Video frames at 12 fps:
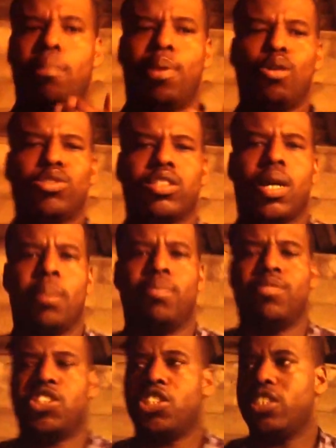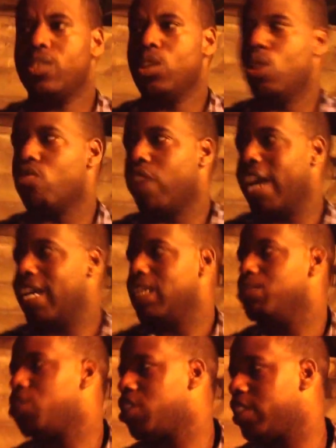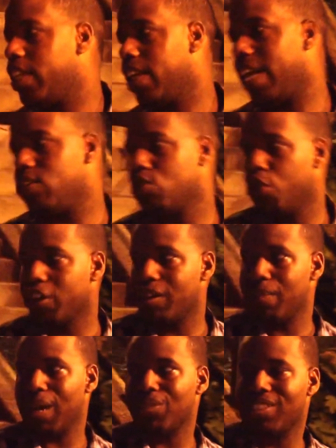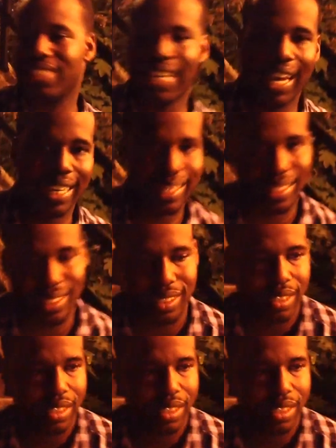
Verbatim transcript: post up, you know, random shit like talking about sex.